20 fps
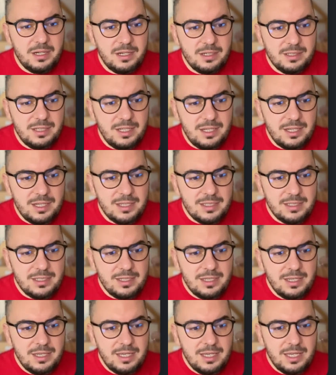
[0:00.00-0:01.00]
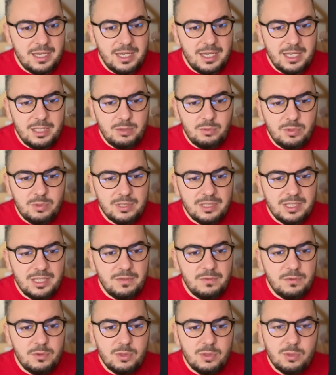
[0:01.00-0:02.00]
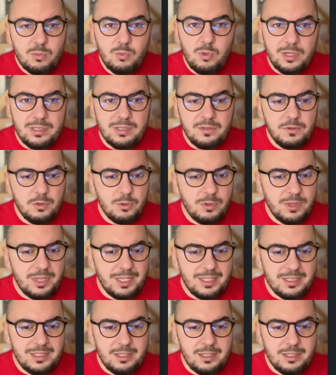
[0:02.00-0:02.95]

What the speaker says: does, it will give you quite a few things.